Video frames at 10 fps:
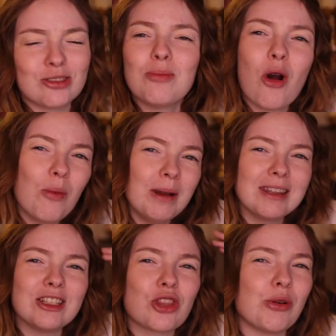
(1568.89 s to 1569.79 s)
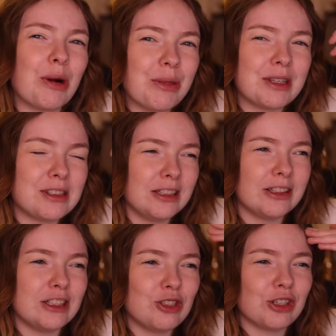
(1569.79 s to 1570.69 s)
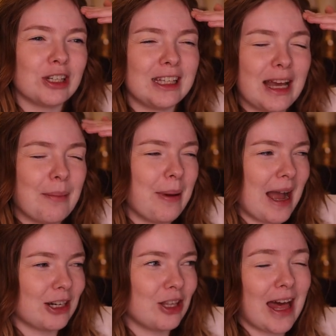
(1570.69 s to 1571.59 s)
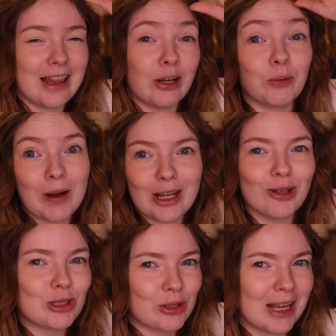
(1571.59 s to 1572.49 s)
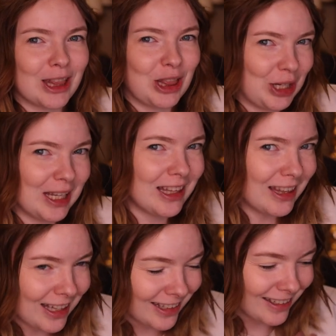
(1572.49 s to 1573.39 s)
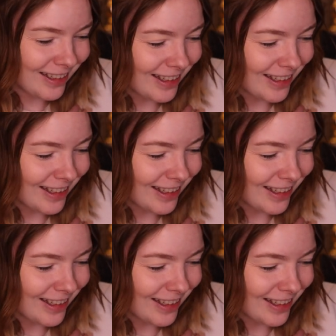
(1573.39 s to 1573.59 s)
So I'm hoping that throughout this series, you're gonna get back to that, like, regular dragon looking thing.